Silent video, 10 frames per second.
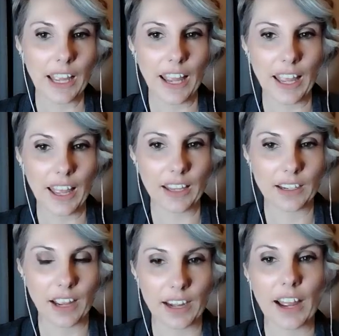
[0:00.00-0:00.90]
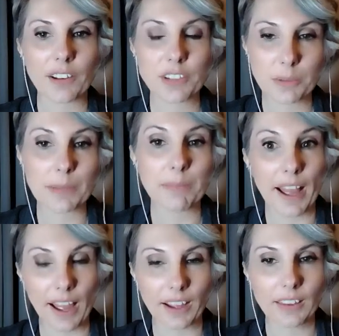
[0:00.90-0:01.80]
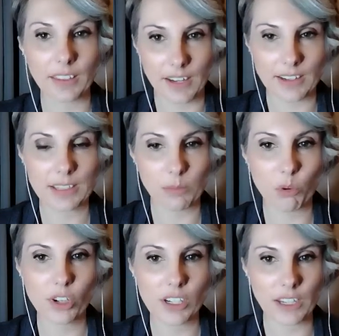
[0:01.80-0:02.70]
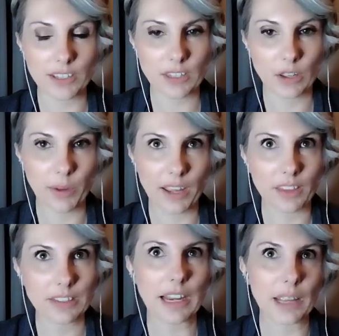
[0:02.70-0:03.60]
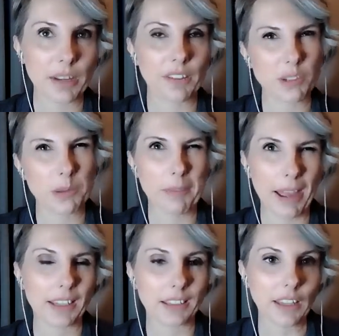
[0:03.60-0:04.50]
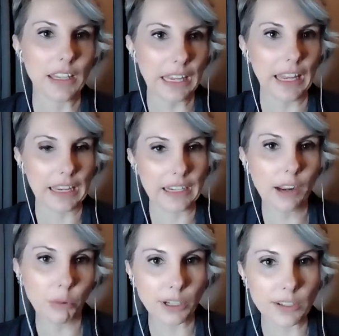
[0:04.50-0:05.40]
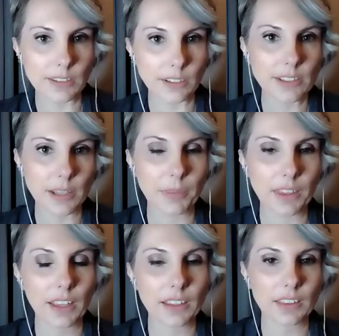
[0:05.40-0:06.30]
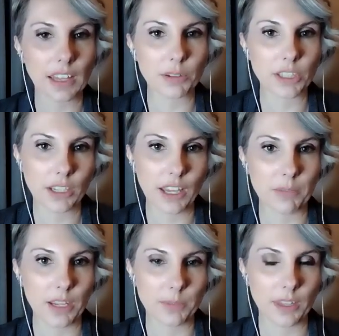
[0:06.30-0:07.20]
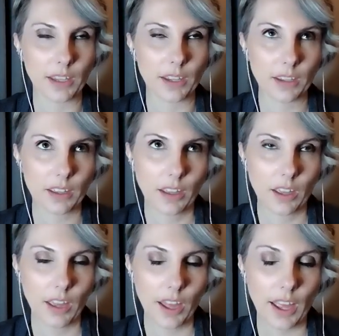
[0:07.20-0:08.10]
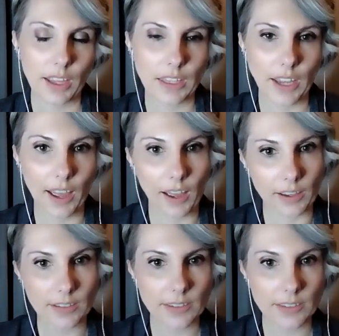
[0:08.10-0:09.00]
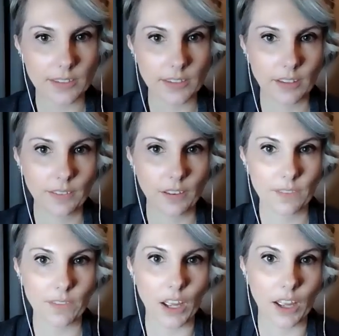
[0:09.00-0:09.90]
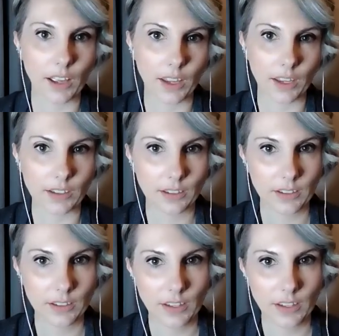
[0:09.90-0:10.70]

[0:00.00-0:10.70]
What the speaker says: And I had to be back the next morning. So by this time I have to be back in like 8 hours or something. They would look at me and be like, I guess, fine.